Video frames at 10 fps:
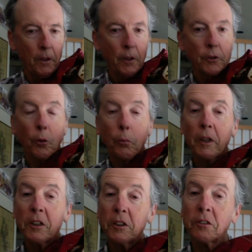So
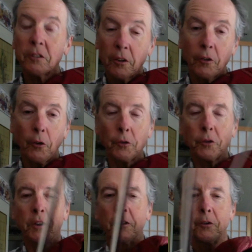please,
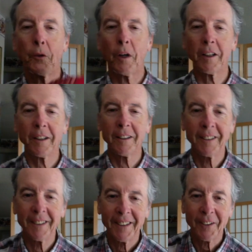those
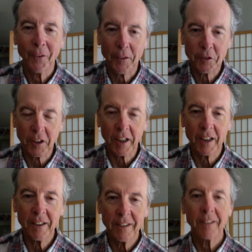who have
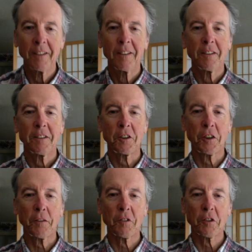studied to
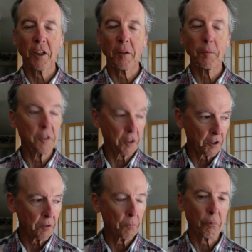shift to second
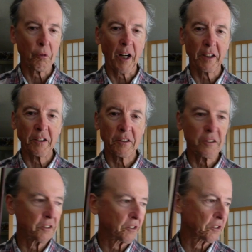position, practice
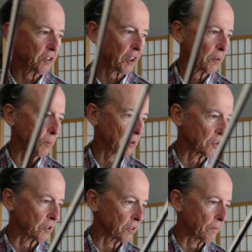this in second
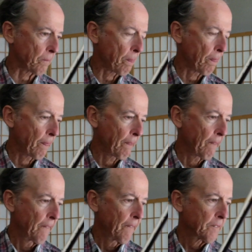position.
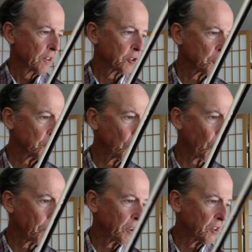There's two more
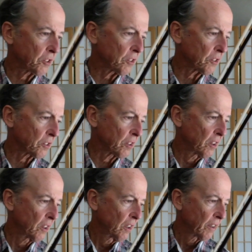pieces
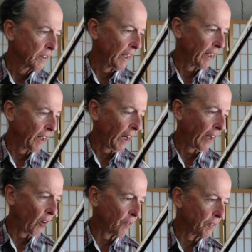that I
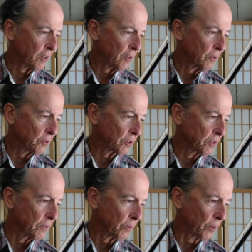often use
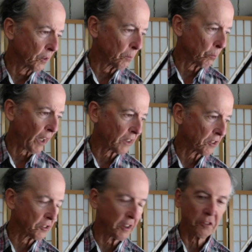for
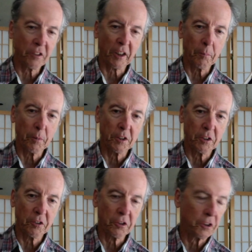practicing second
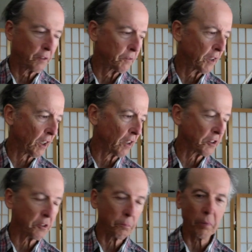position shifting. I'll
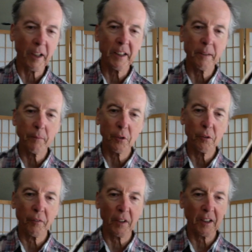just play them through
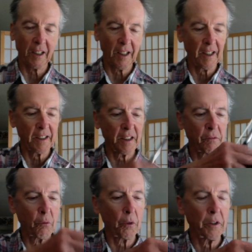fairly lightly
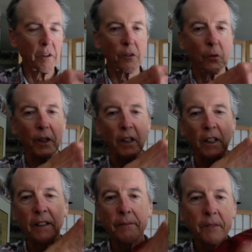for you
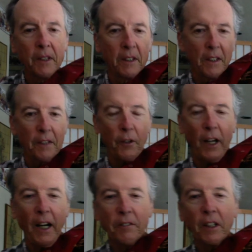quickly. If you
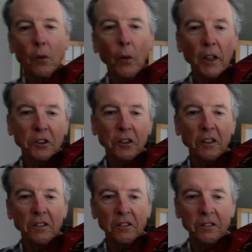have any
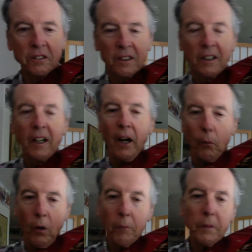questions and
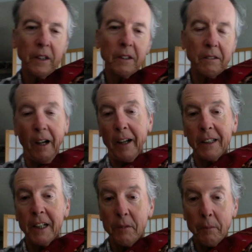want me to, I
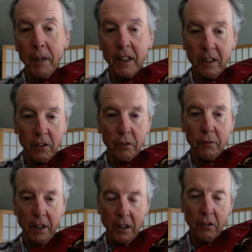can even make another
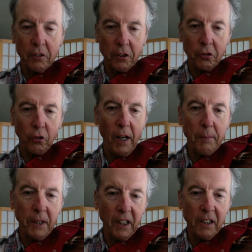video
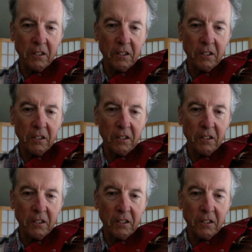describing in